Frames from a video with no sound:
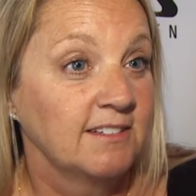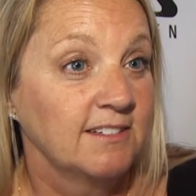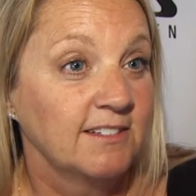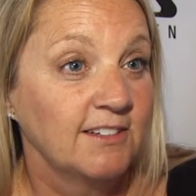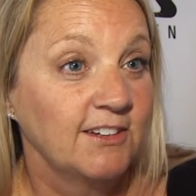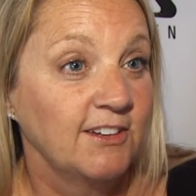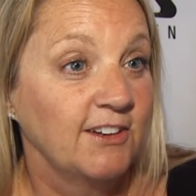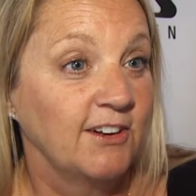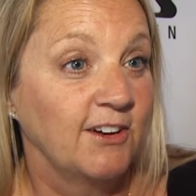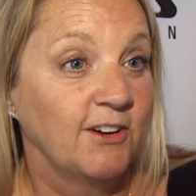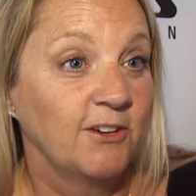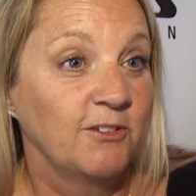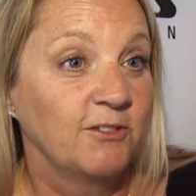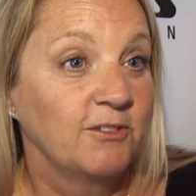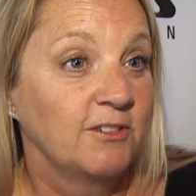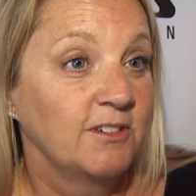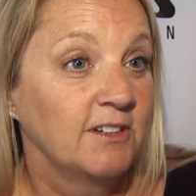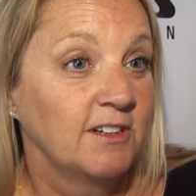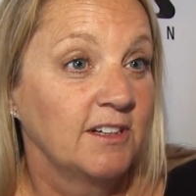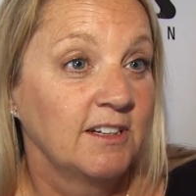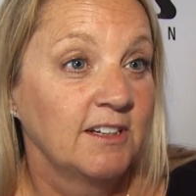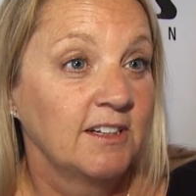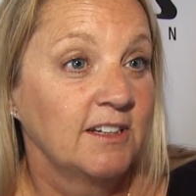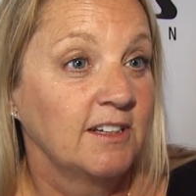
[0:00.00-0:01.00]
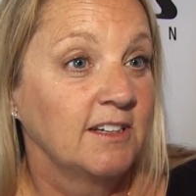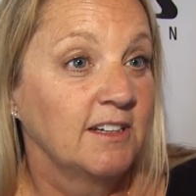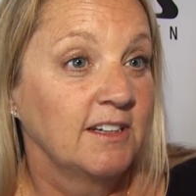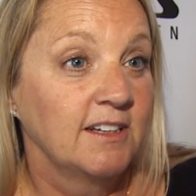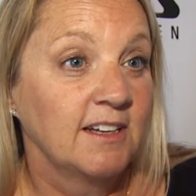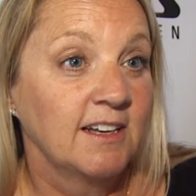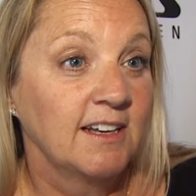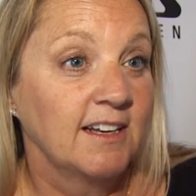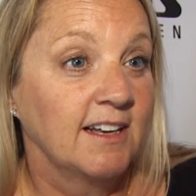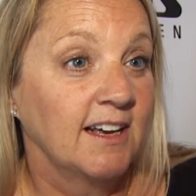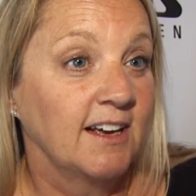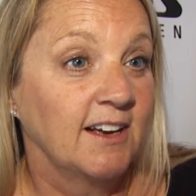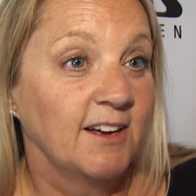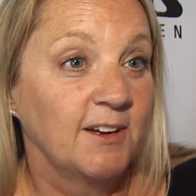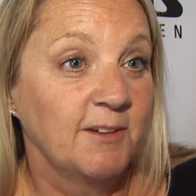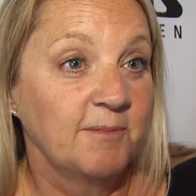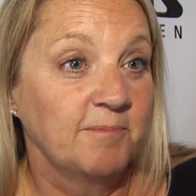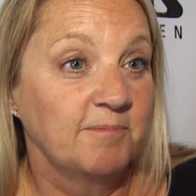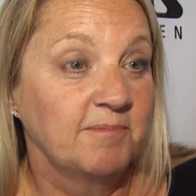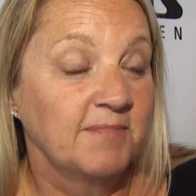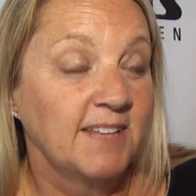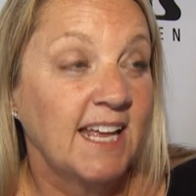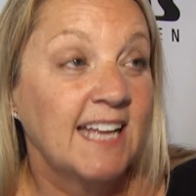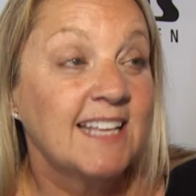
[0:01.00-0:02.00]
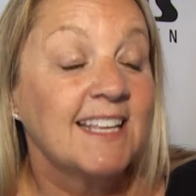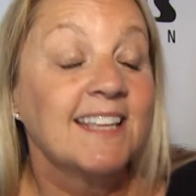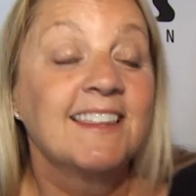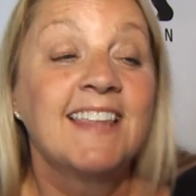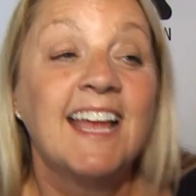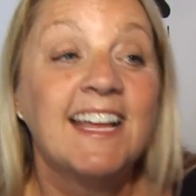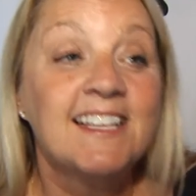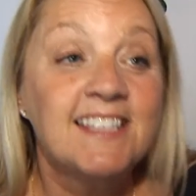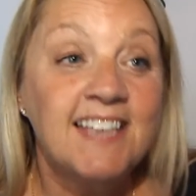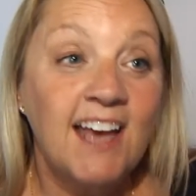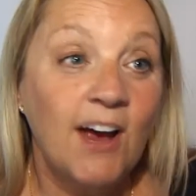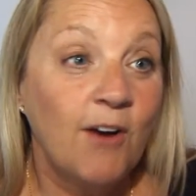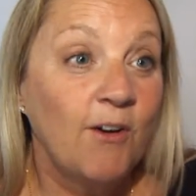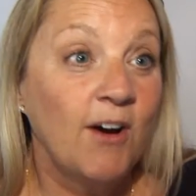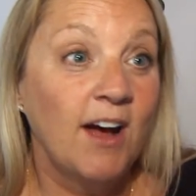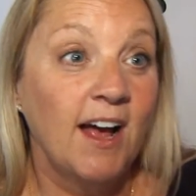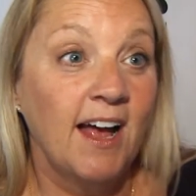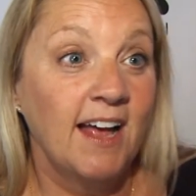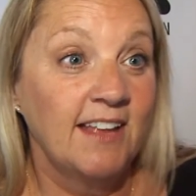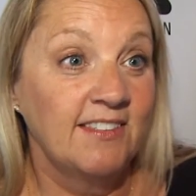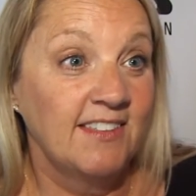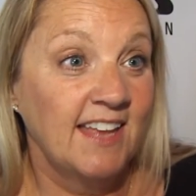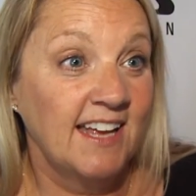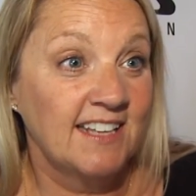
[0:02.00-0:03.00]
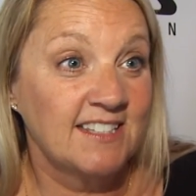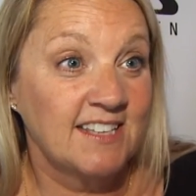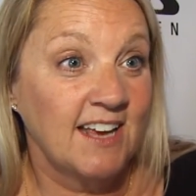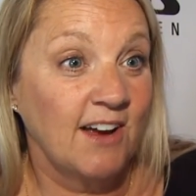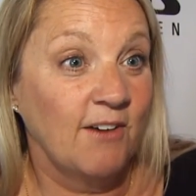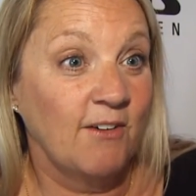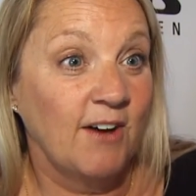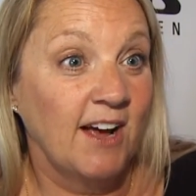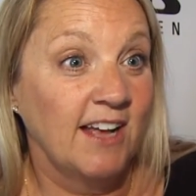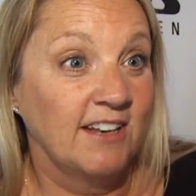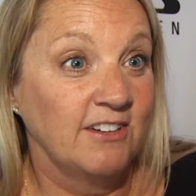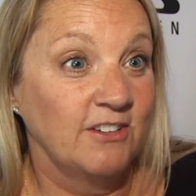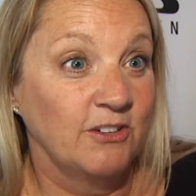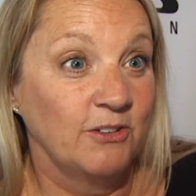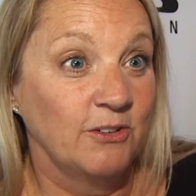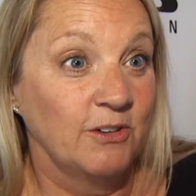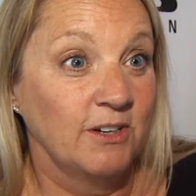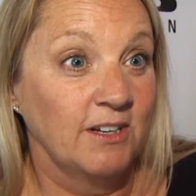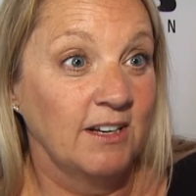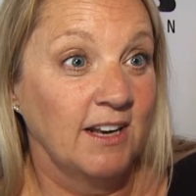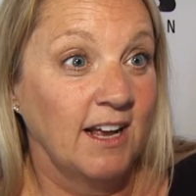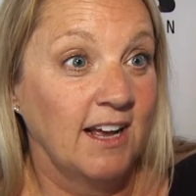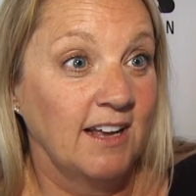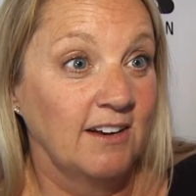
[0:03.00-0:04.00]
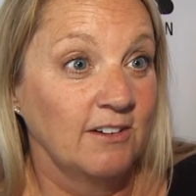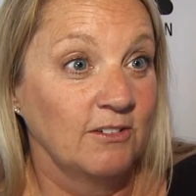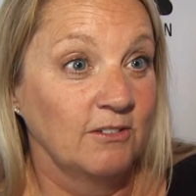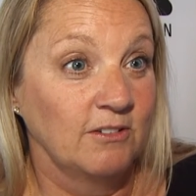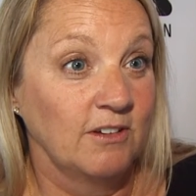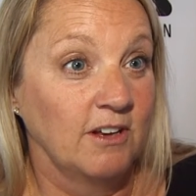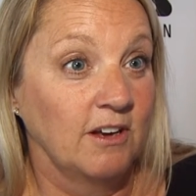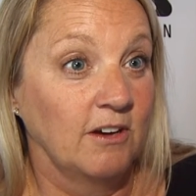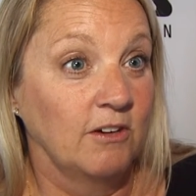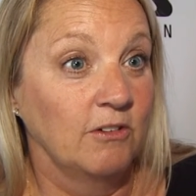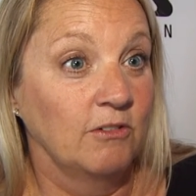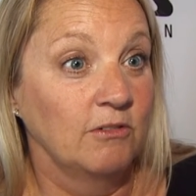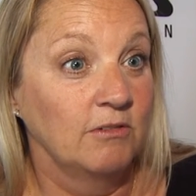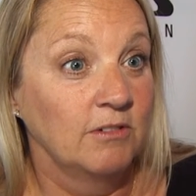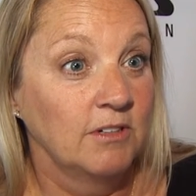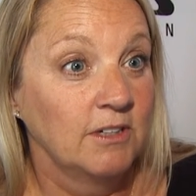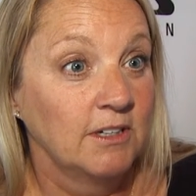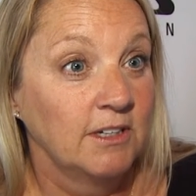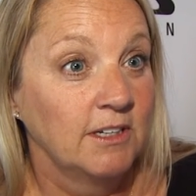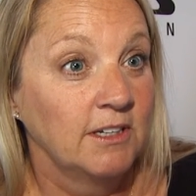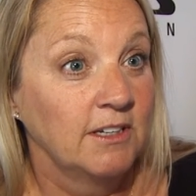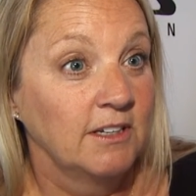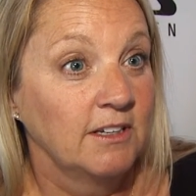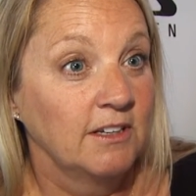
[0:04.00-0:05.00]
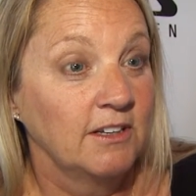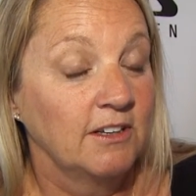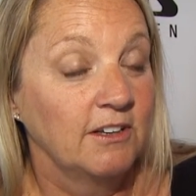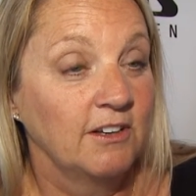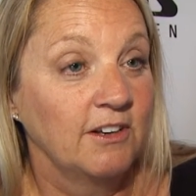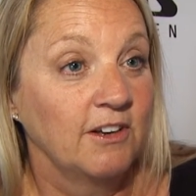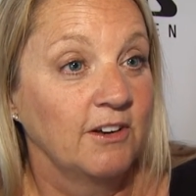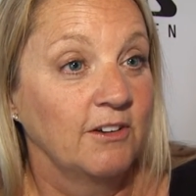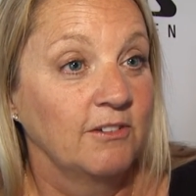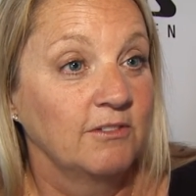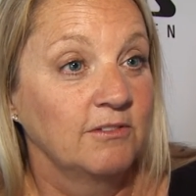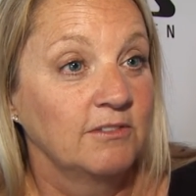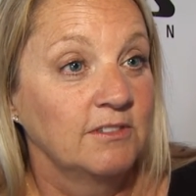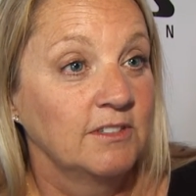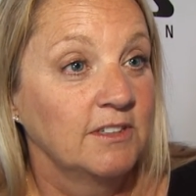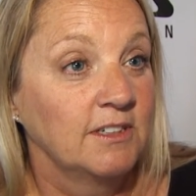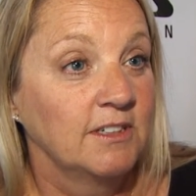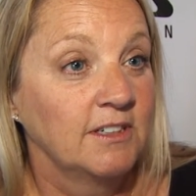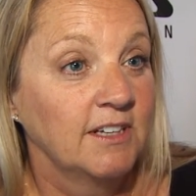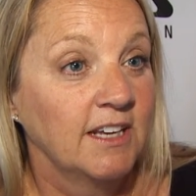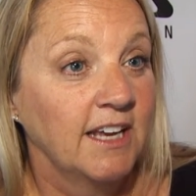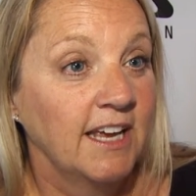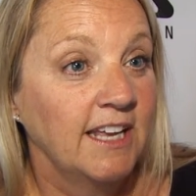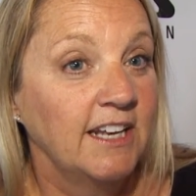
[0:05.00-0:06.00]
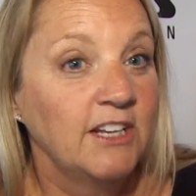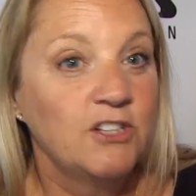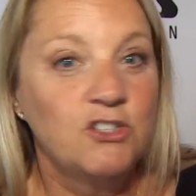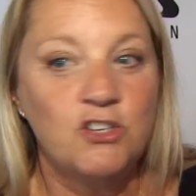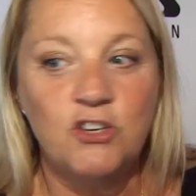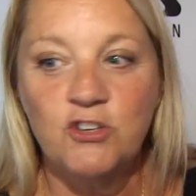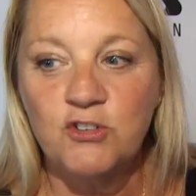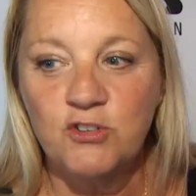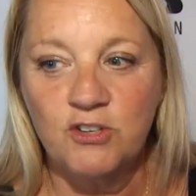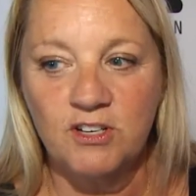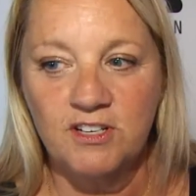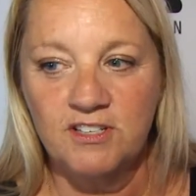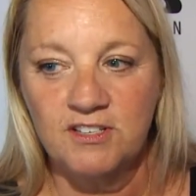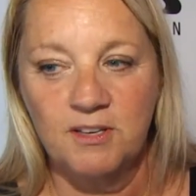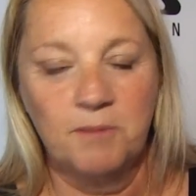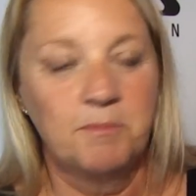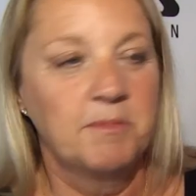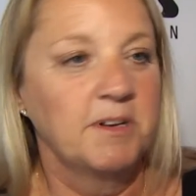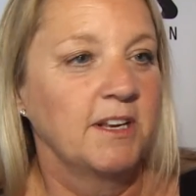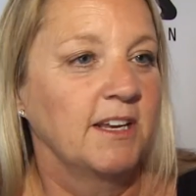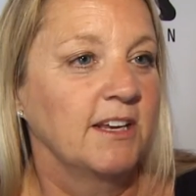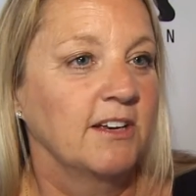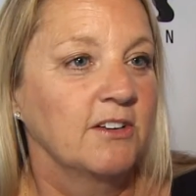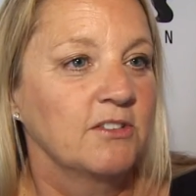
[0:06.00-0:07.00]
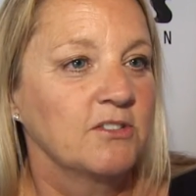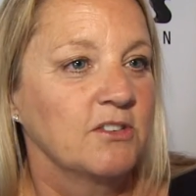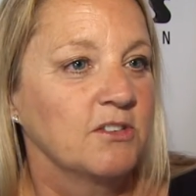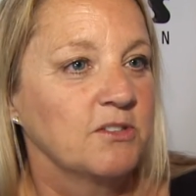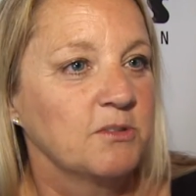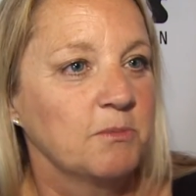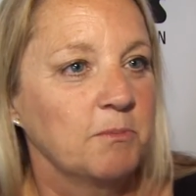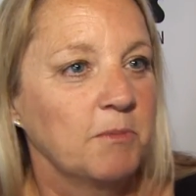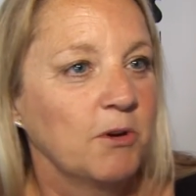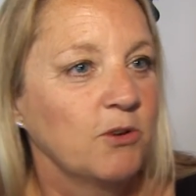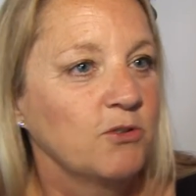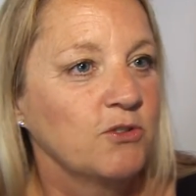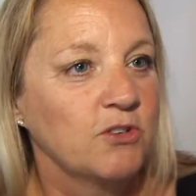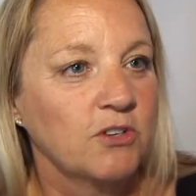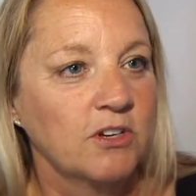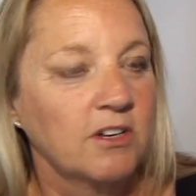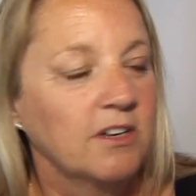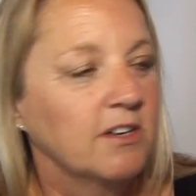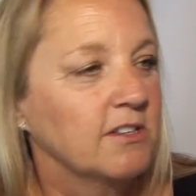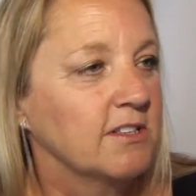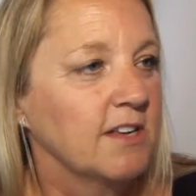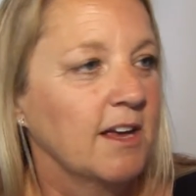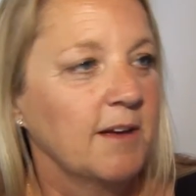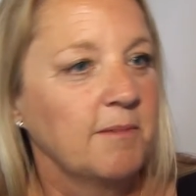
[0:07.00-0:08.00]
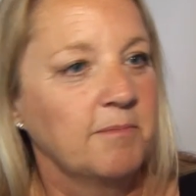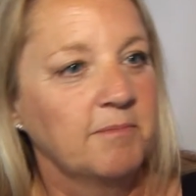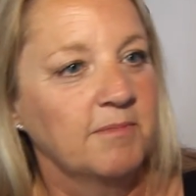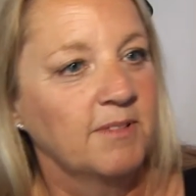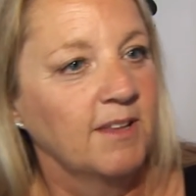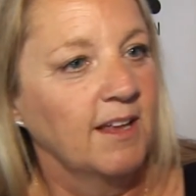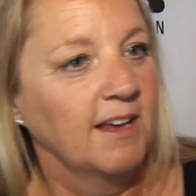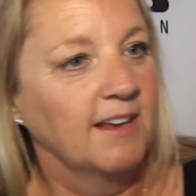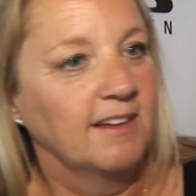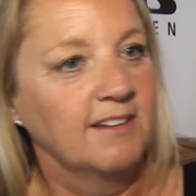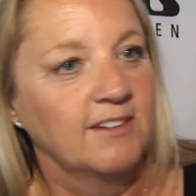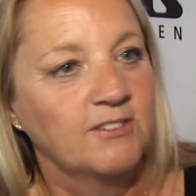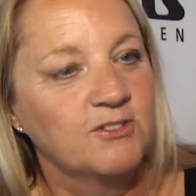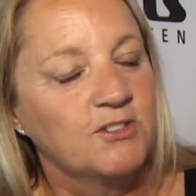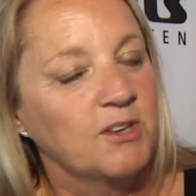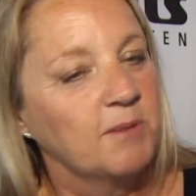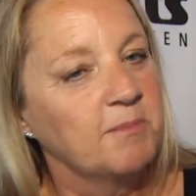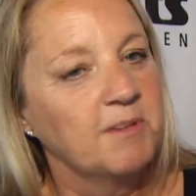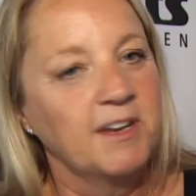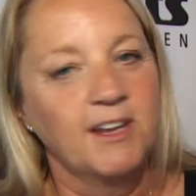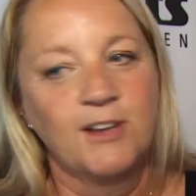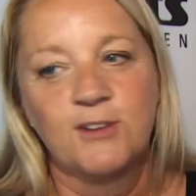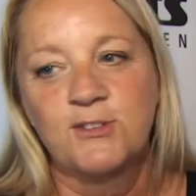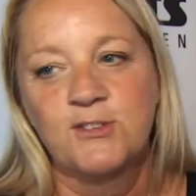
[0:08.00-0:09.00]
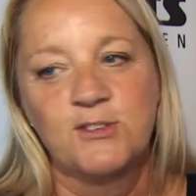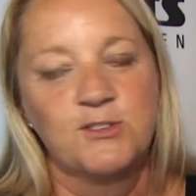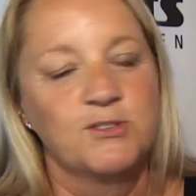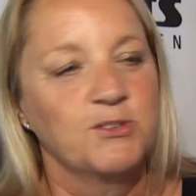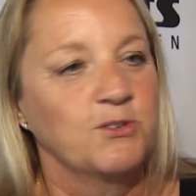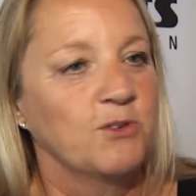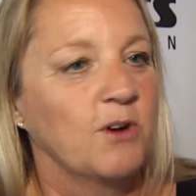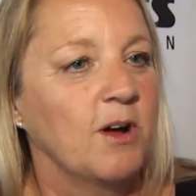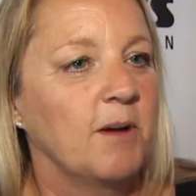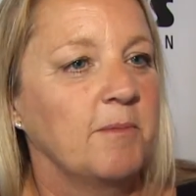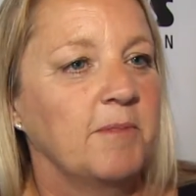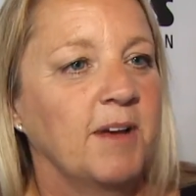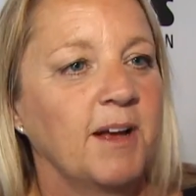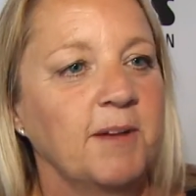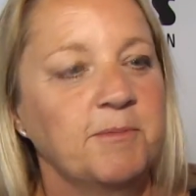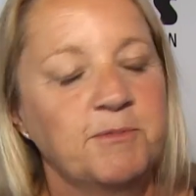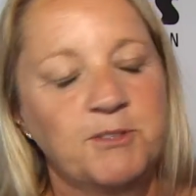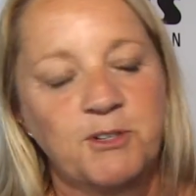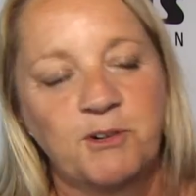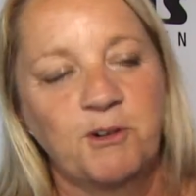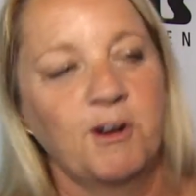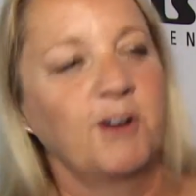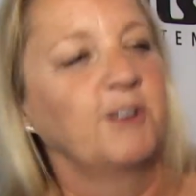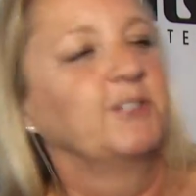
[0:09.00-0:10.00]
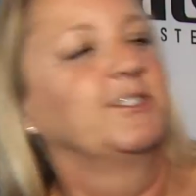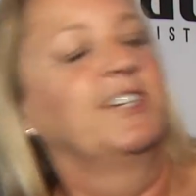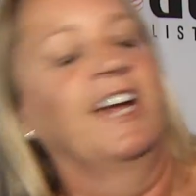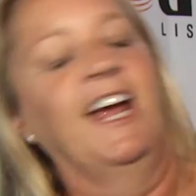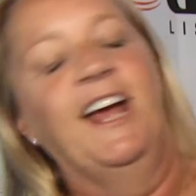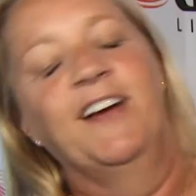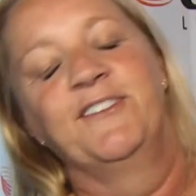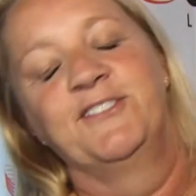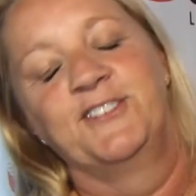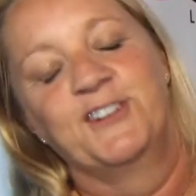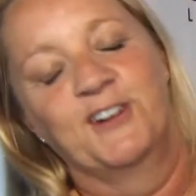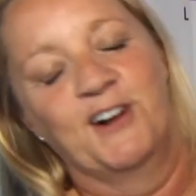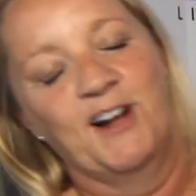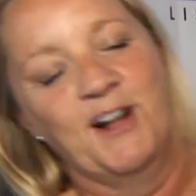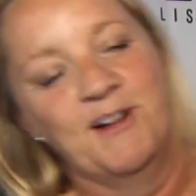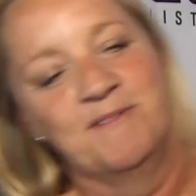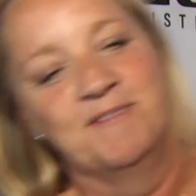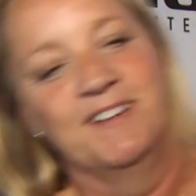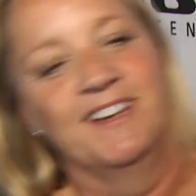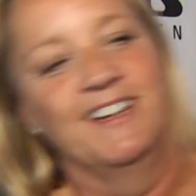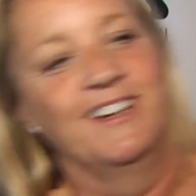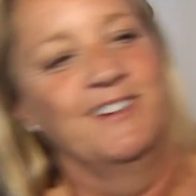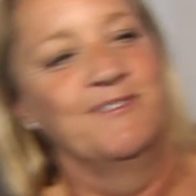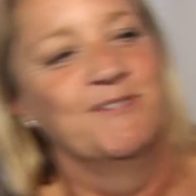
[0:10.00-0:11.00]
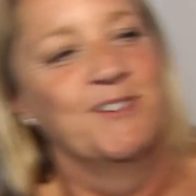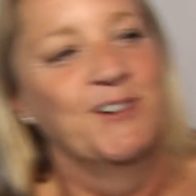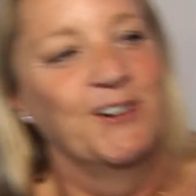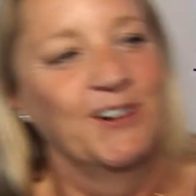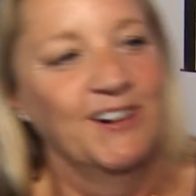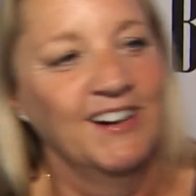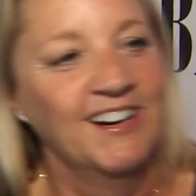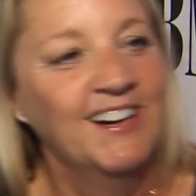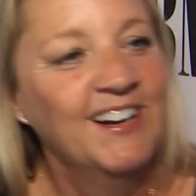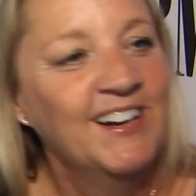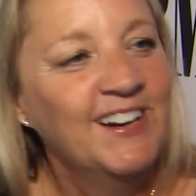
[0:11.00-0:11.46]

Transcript: You know, that's how I do it. I don't know, you know, and it's usually somebody else's emotion because I'm like somebody else's drama. I'm too old to have drama anymore.